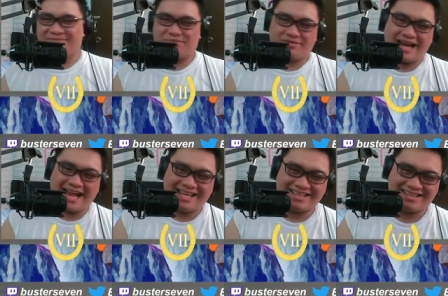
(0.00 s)

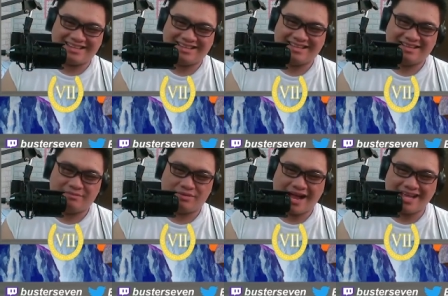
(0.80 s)
Brian,
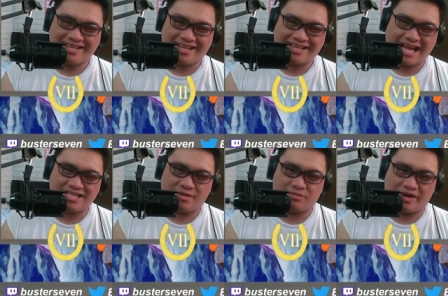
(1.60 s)
Brian can
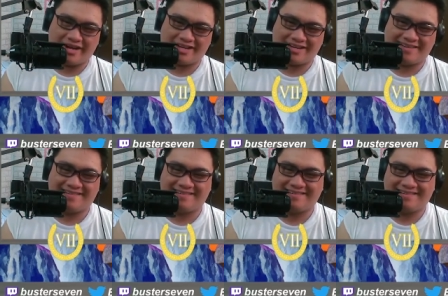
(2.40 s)
catch a break.
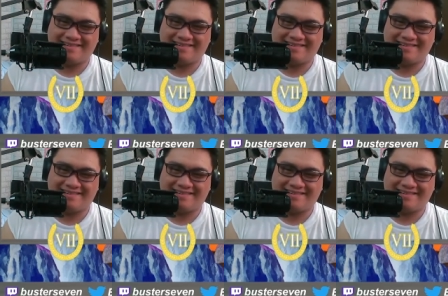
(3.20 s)
standing